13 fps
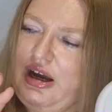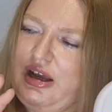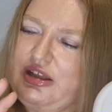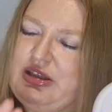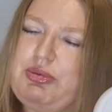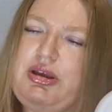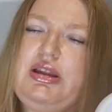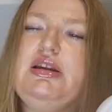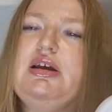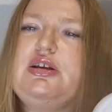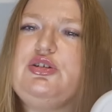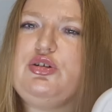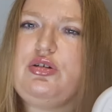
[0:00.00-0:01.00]
in the beginning
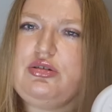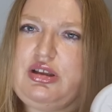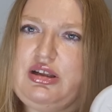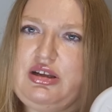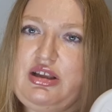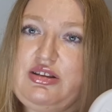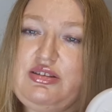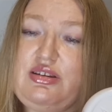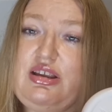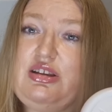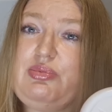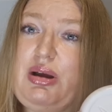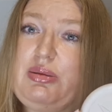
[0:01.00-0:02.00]
I told that
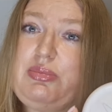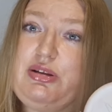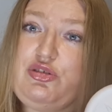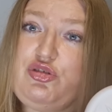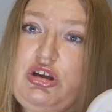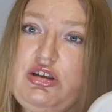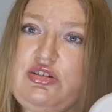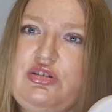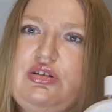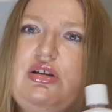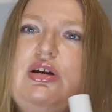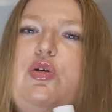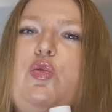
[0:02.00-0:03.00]
it might be a trickiest
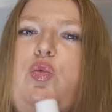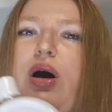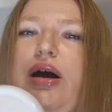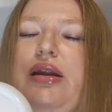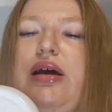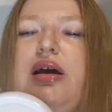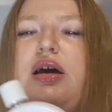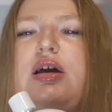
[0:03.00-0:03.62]
one,